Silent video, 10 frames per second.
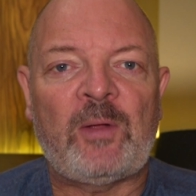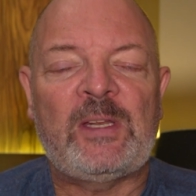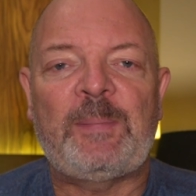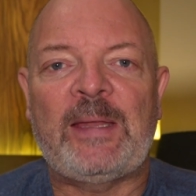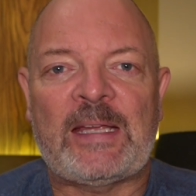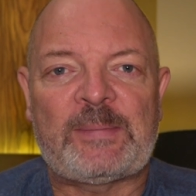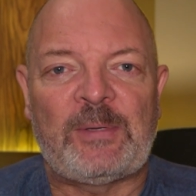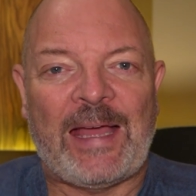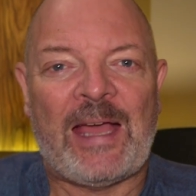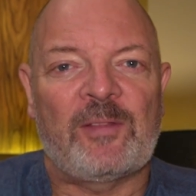need to be an
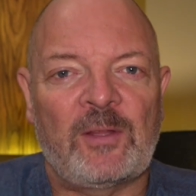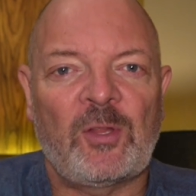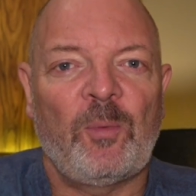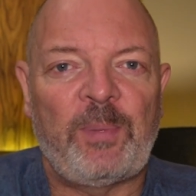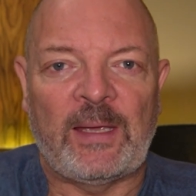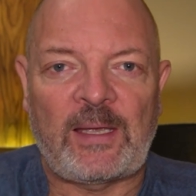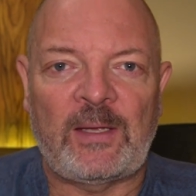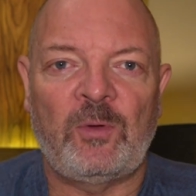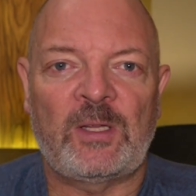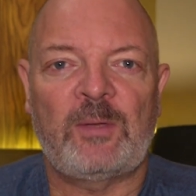expert at the topic in
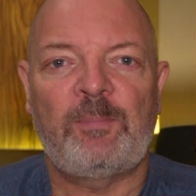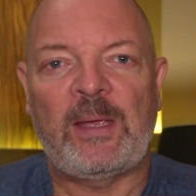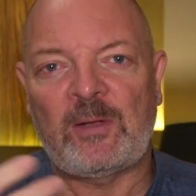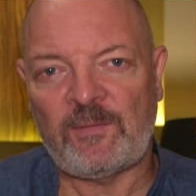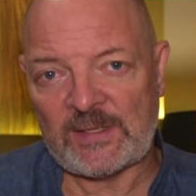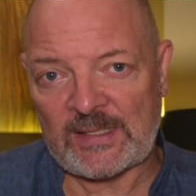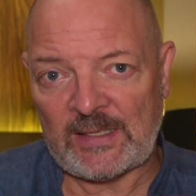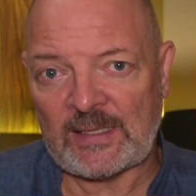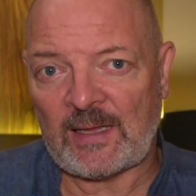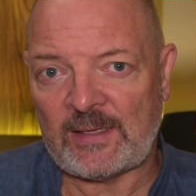order to be able to
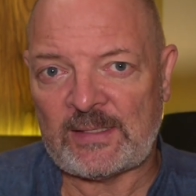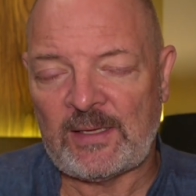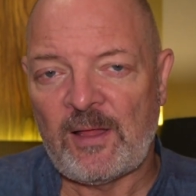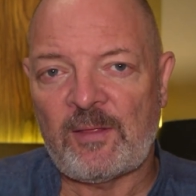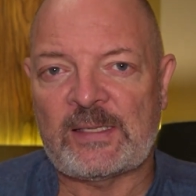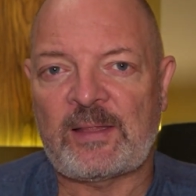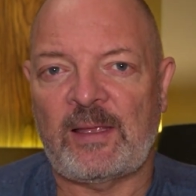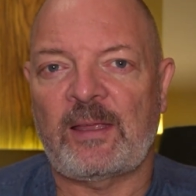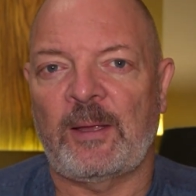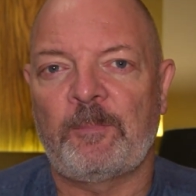facilitate this
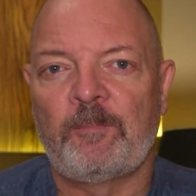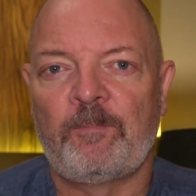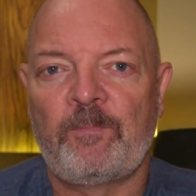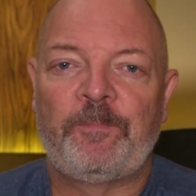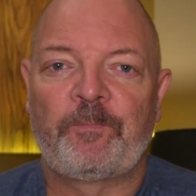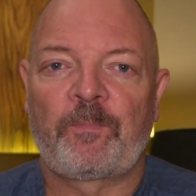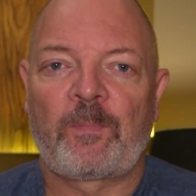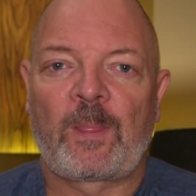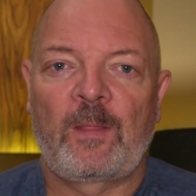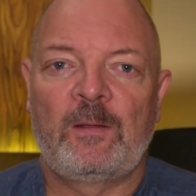thinking.
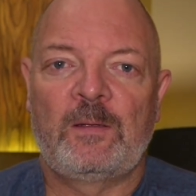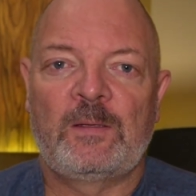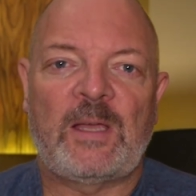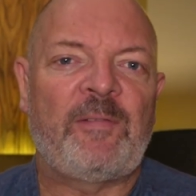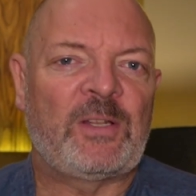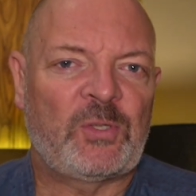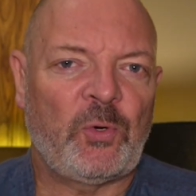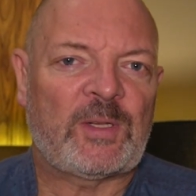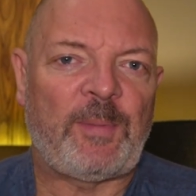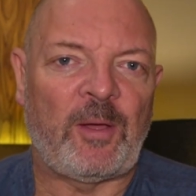So having
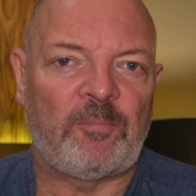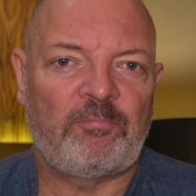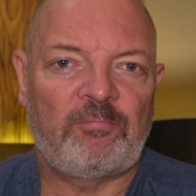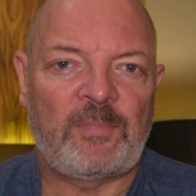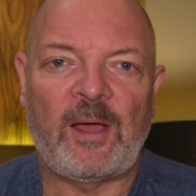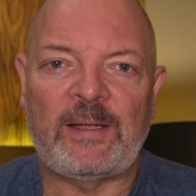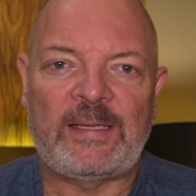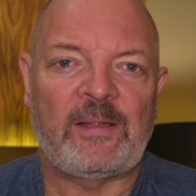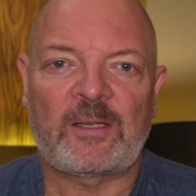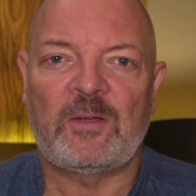talked about the
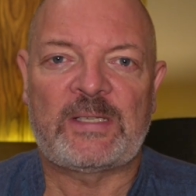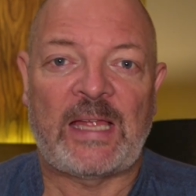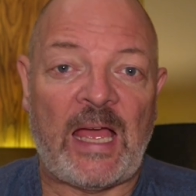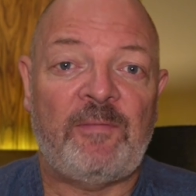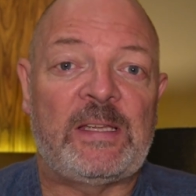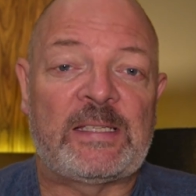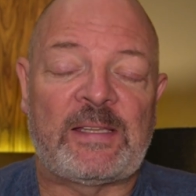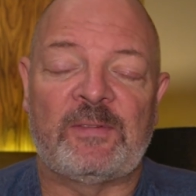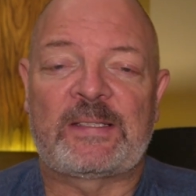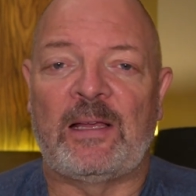idea that coaches have these
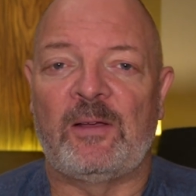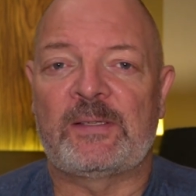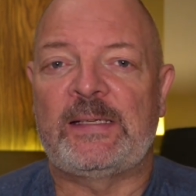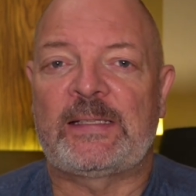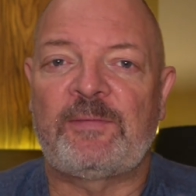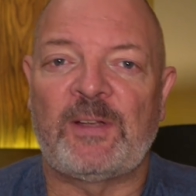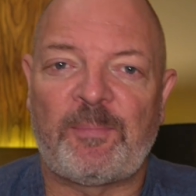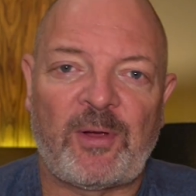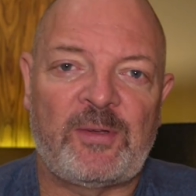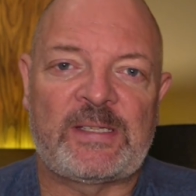different styles, these different
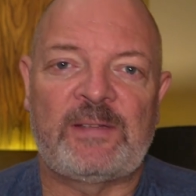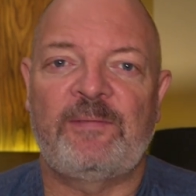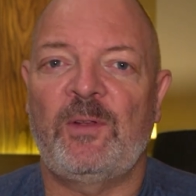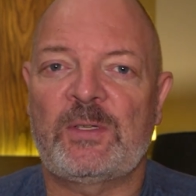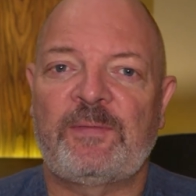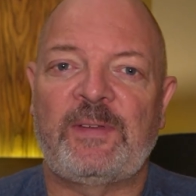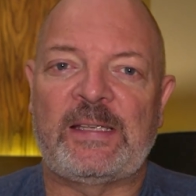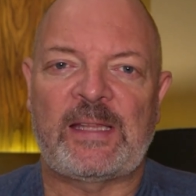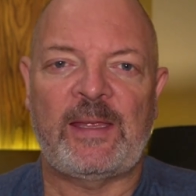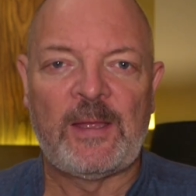approaches and
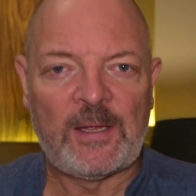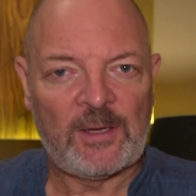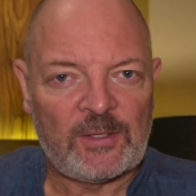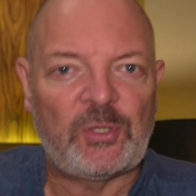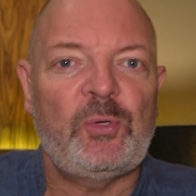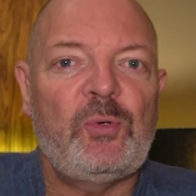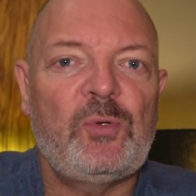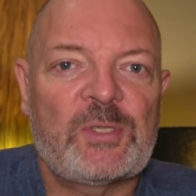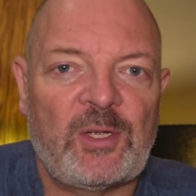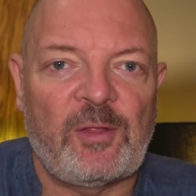philosophies, and they do
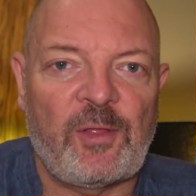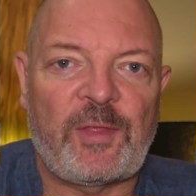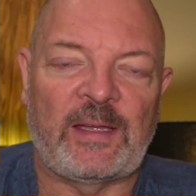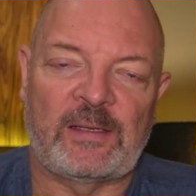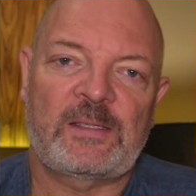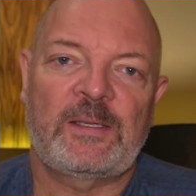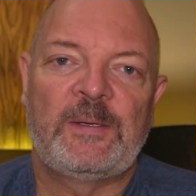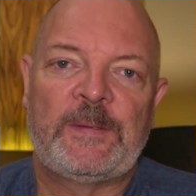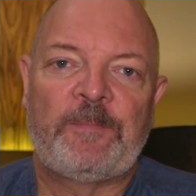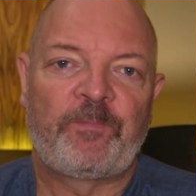certain things
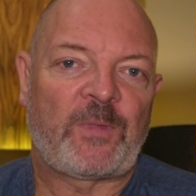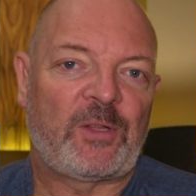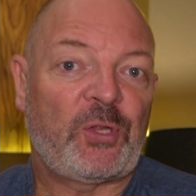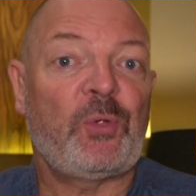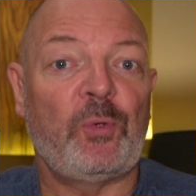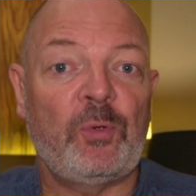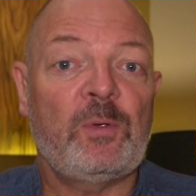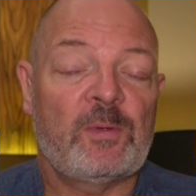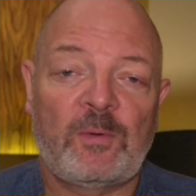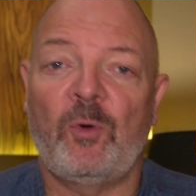to
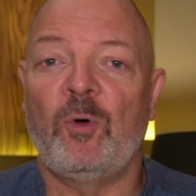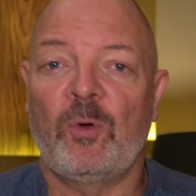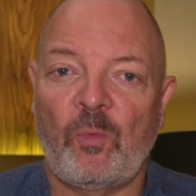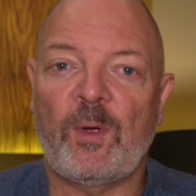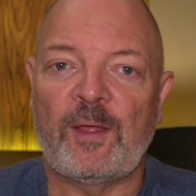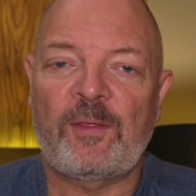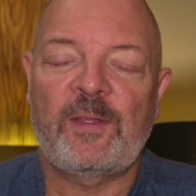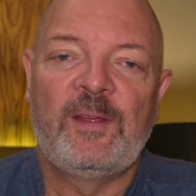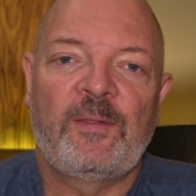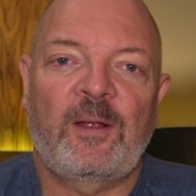or with
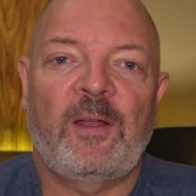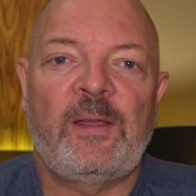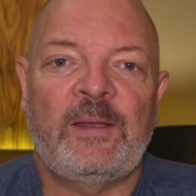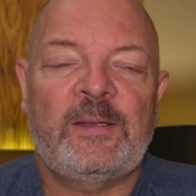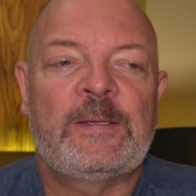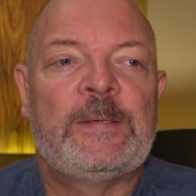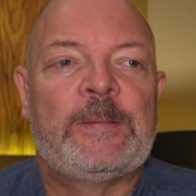the client,